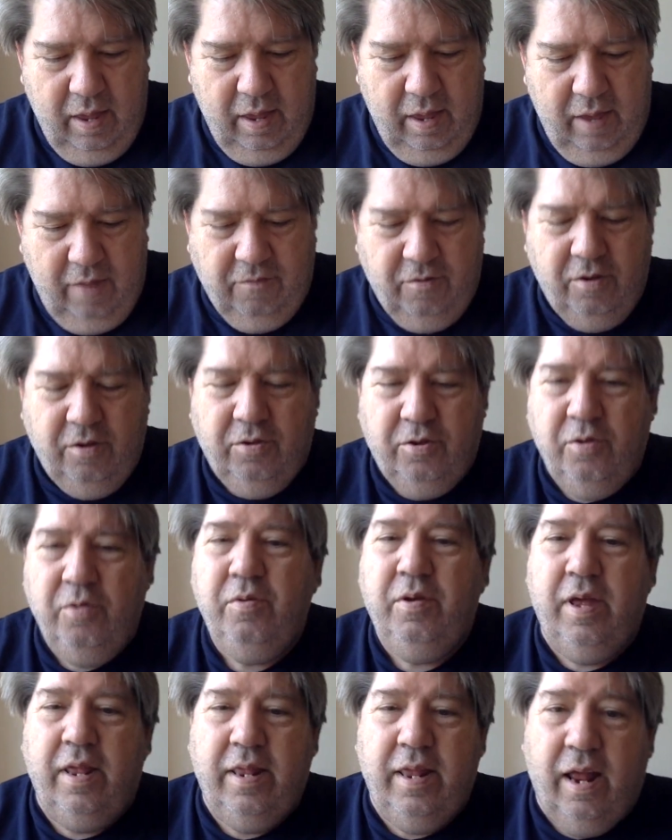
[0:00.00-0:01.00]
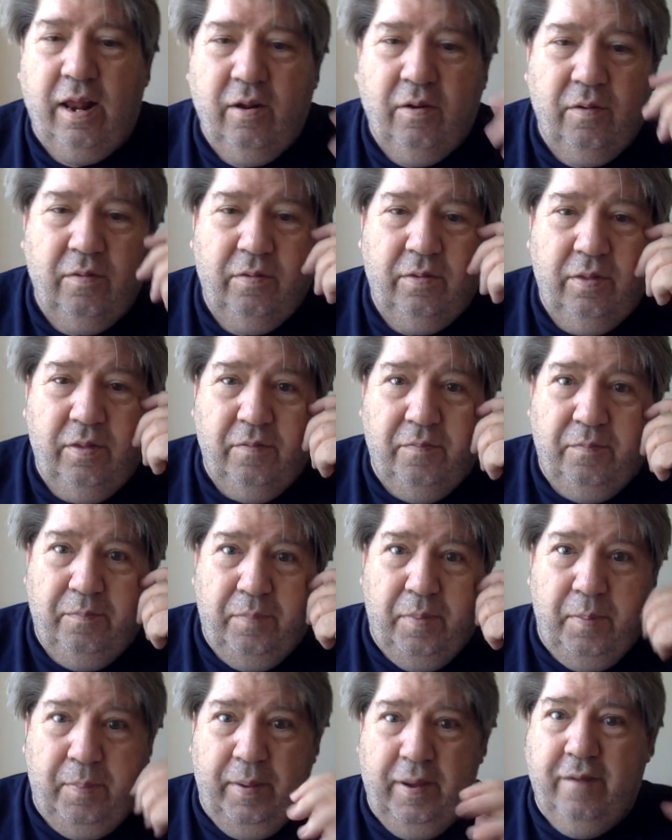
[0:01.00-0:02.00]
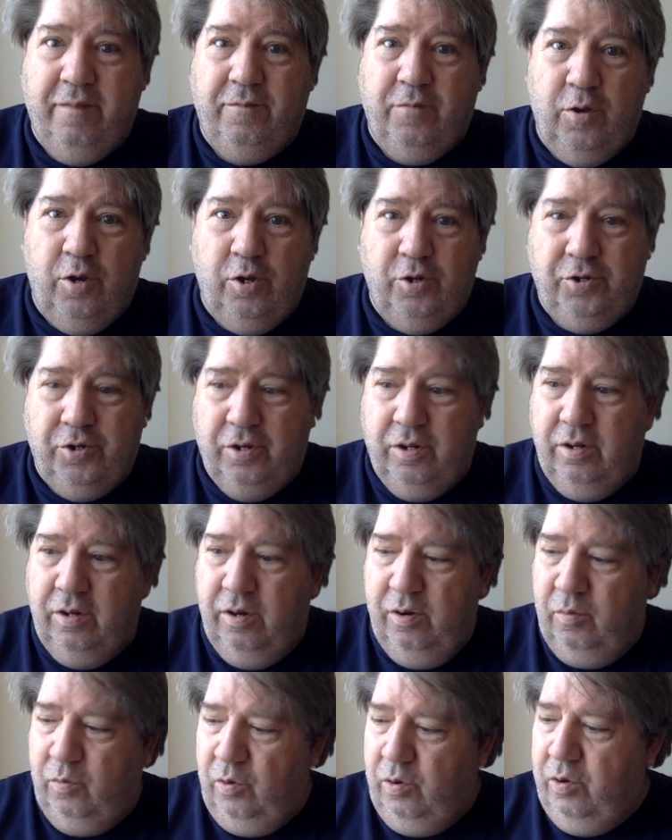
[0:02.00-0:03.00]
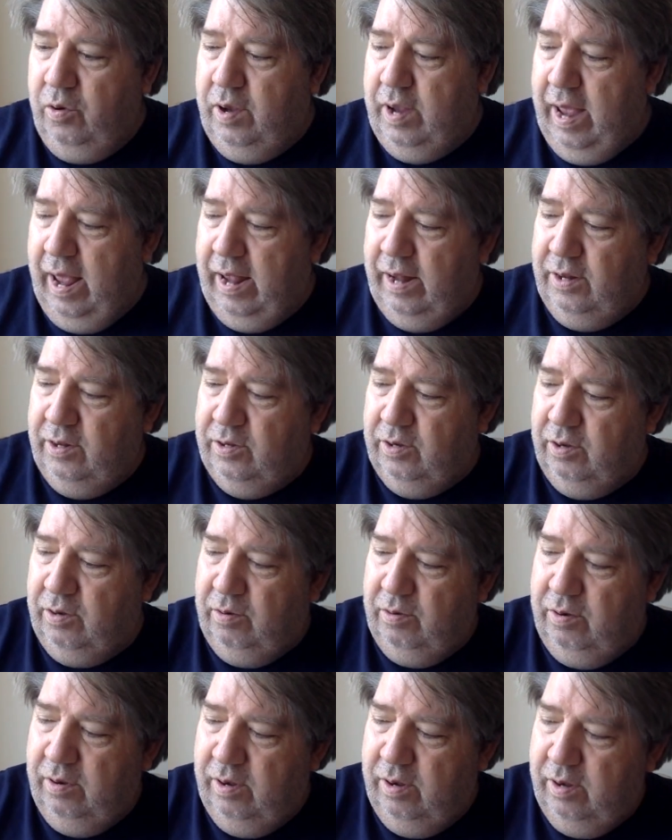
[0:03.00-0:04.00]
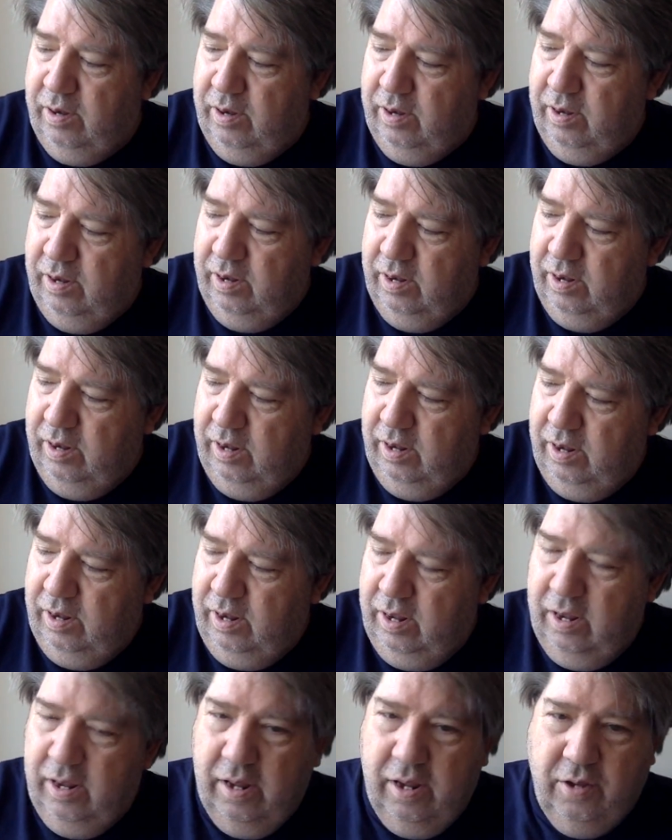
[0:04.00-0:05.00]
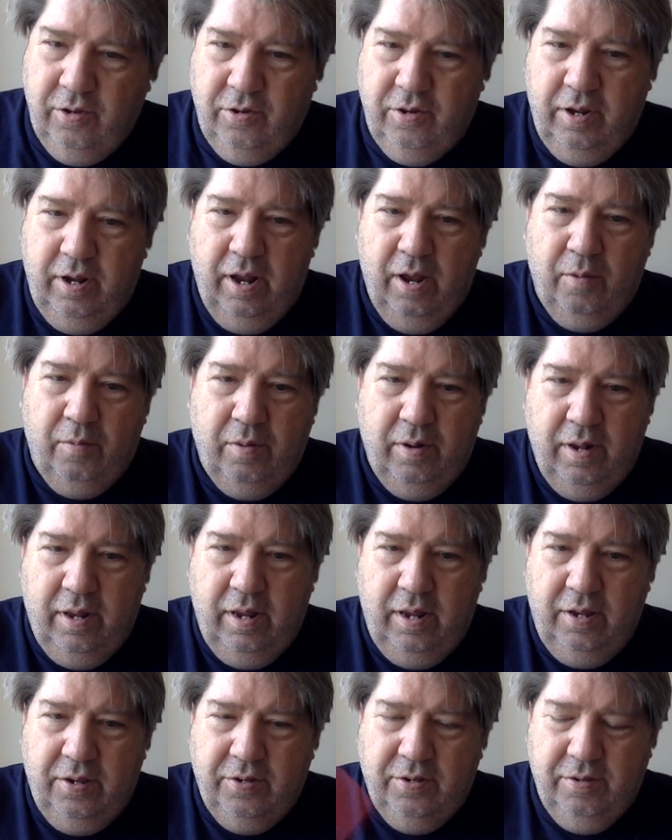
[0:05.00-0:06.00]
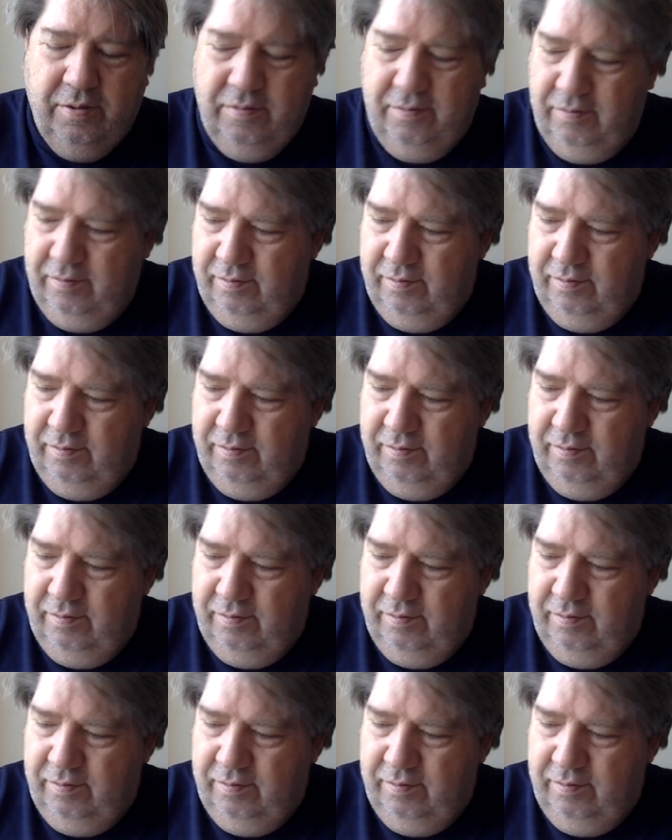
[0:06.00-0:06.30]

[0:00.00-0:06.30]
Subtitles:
if you do get the adult, the bigger version, what you can do is you can get one of these